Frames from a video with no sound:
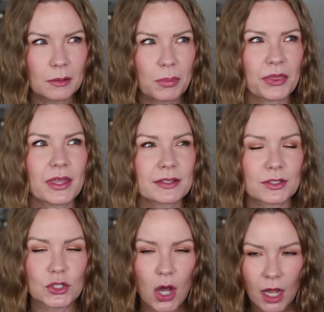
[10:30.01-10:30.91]
but
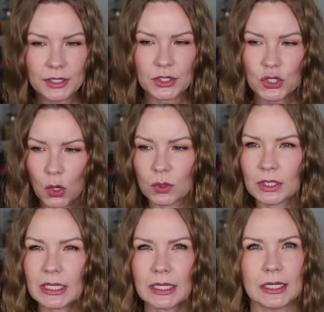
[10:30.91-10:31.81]
that's not
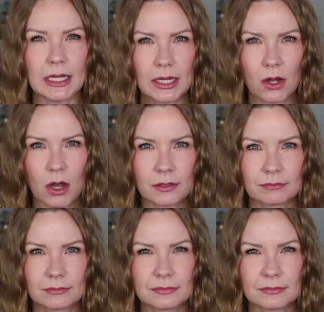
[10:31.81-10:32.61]
totally neon.